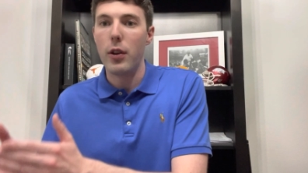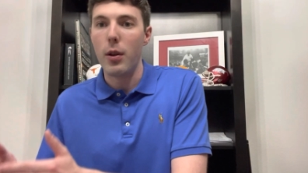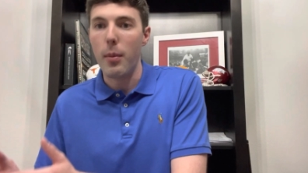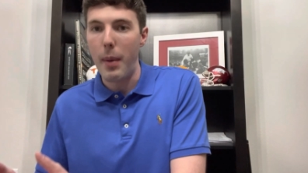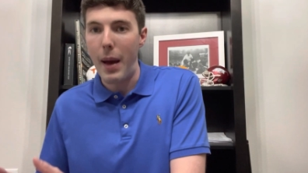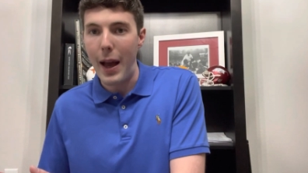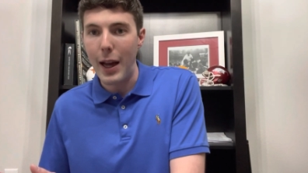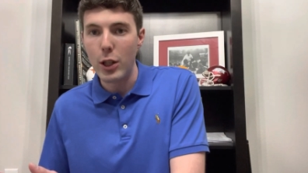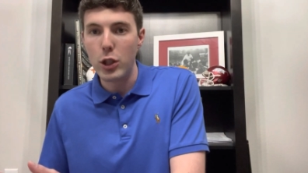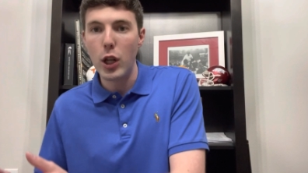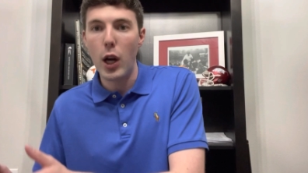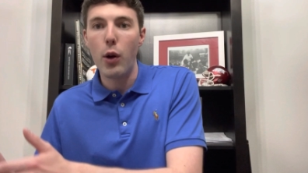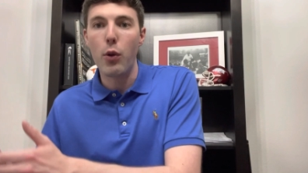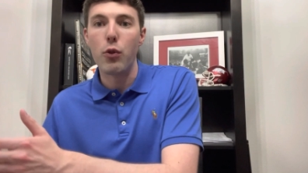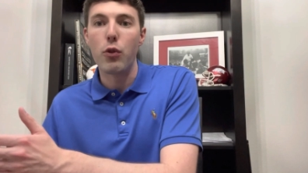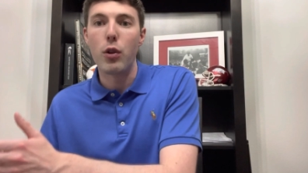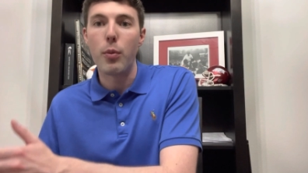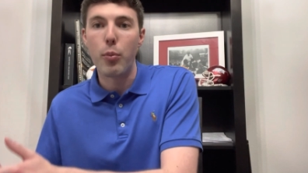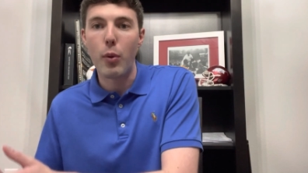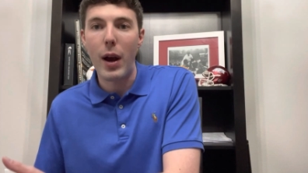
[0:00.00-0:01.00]
to Mac
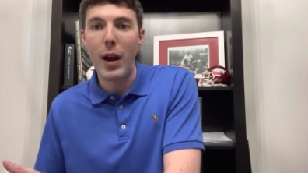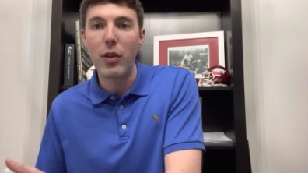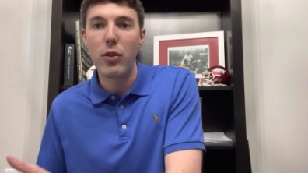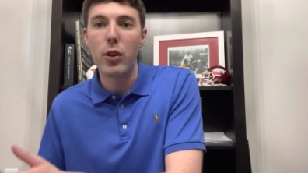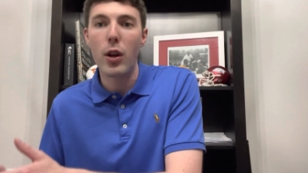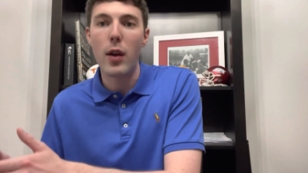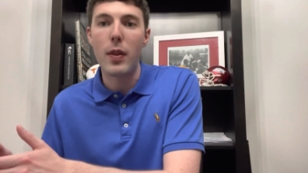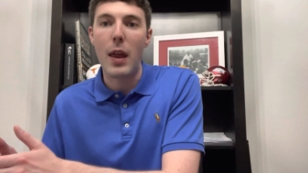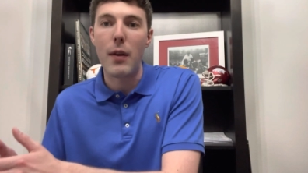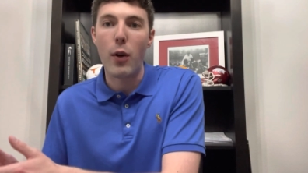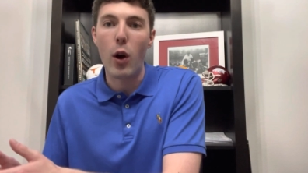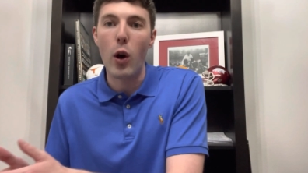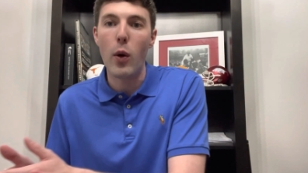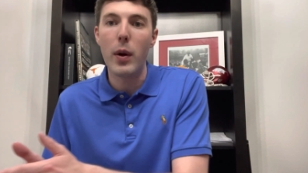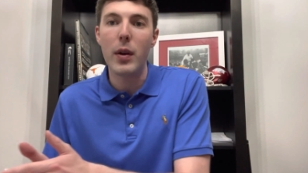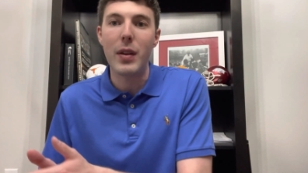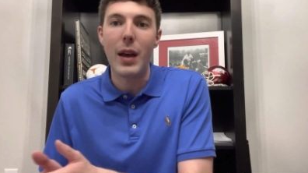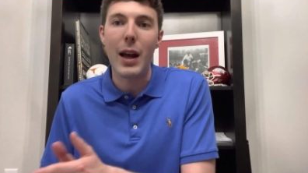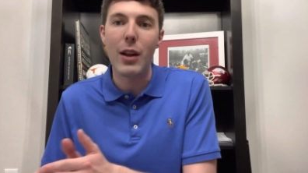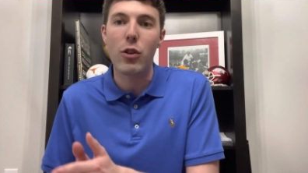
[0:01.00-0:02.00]
Jones to Bryce Young. They've
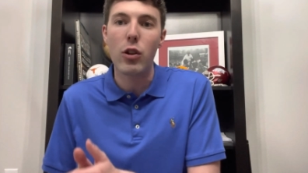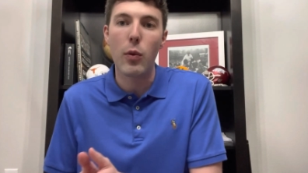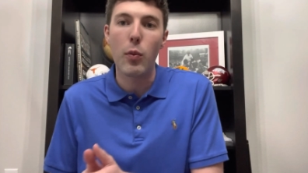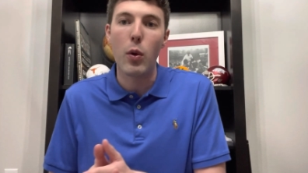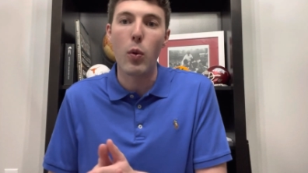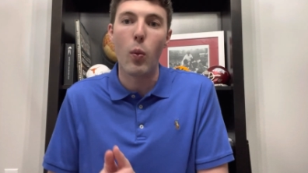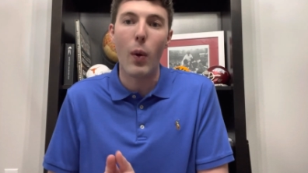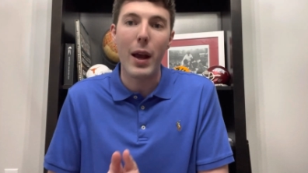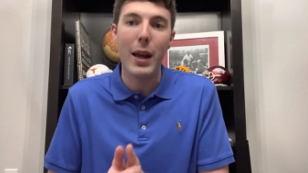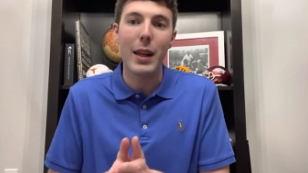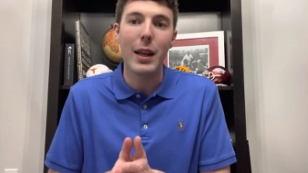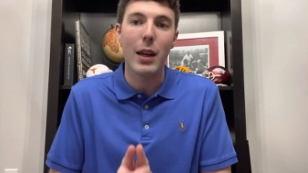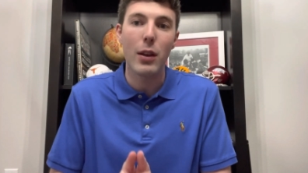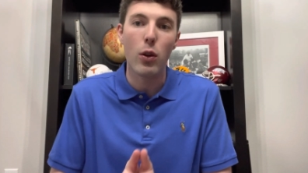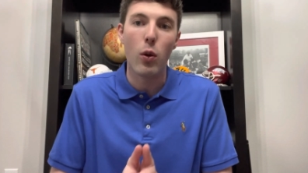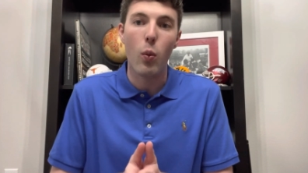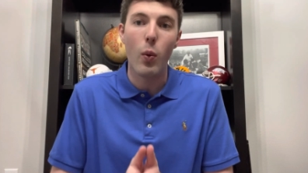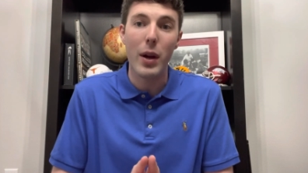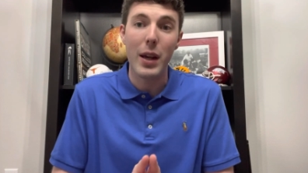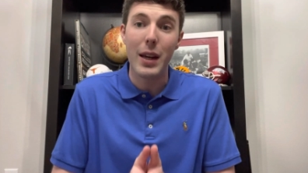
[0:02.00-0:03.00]
always had someone waiting in
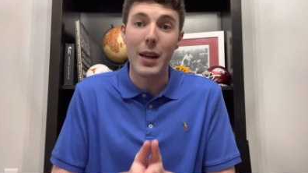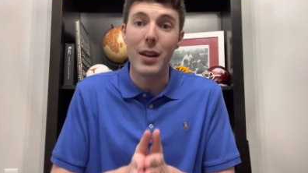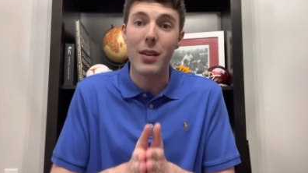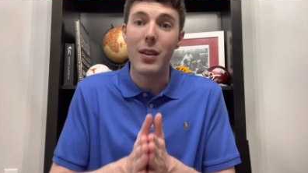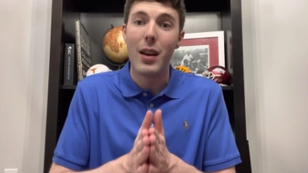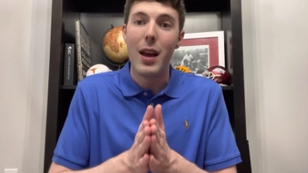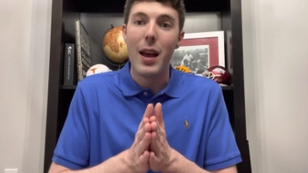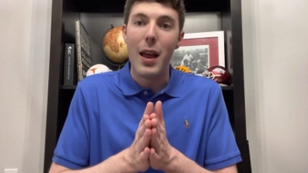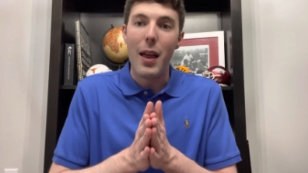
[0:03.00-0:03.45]
the wings.